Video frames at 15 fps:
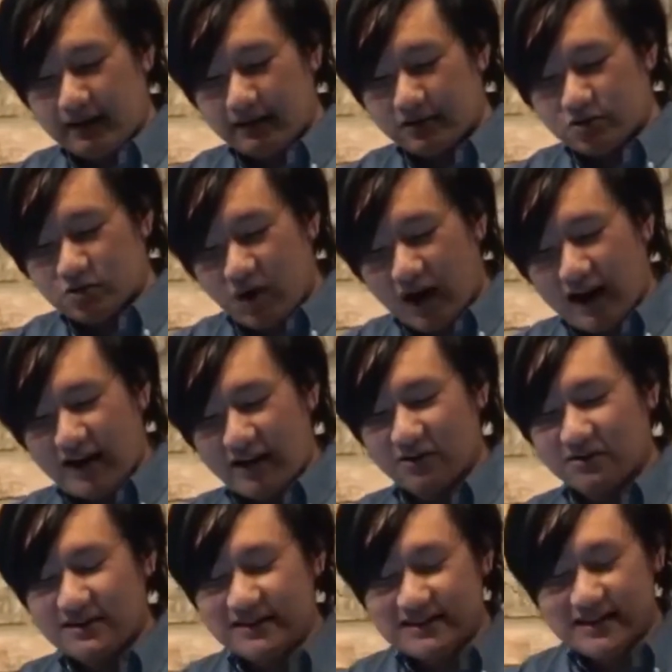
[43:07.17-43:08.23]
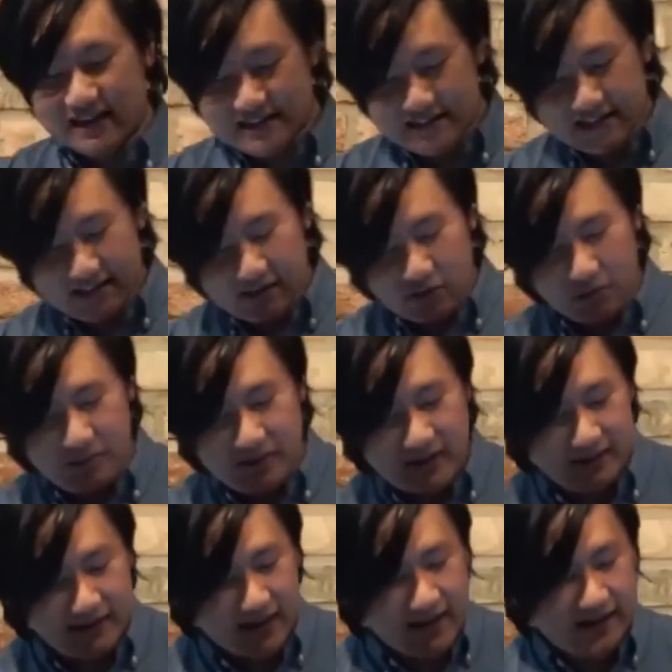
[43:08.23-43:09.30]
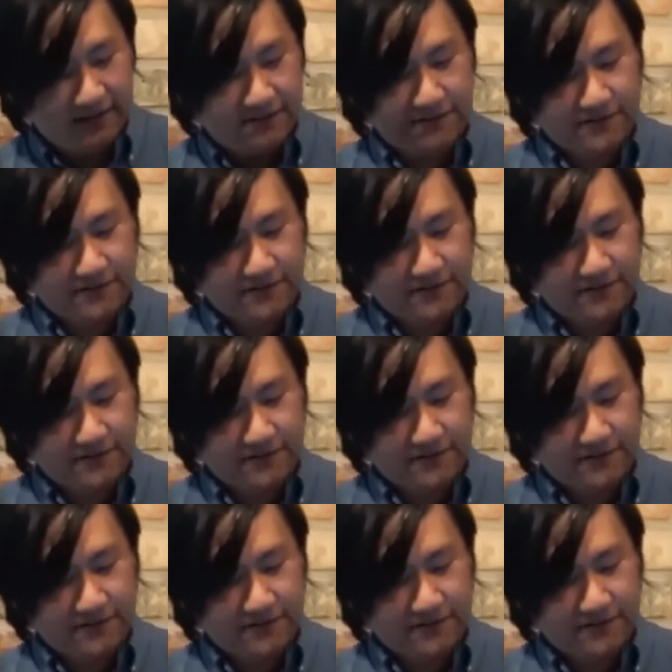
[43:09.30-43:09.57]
trials and testing there will be in life.